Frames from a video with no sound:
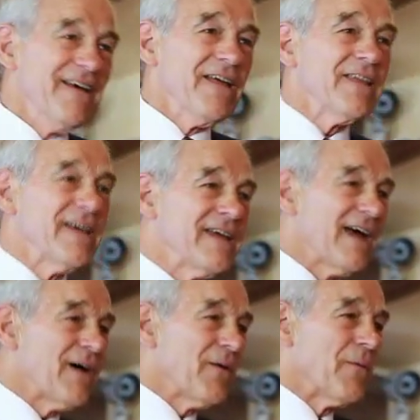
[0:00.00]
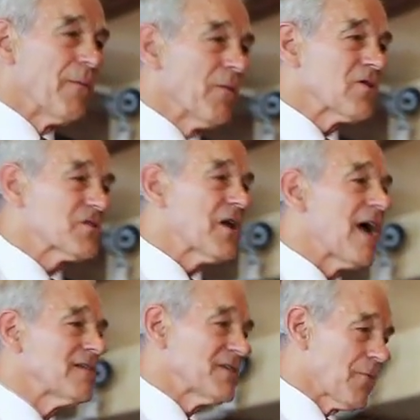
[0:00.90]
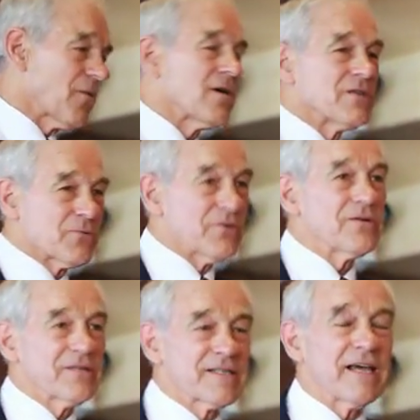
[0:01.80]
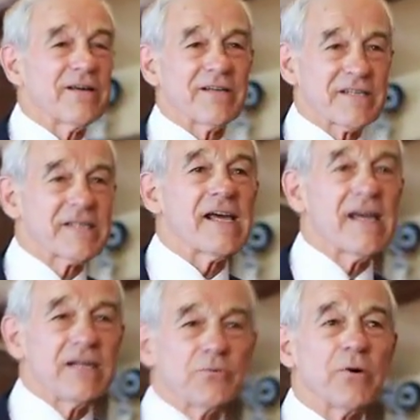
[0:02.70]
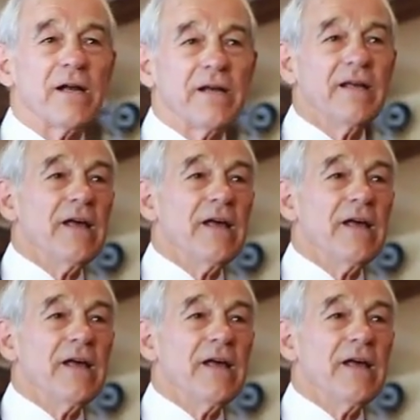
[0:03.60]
The most challenging words were said on the stage when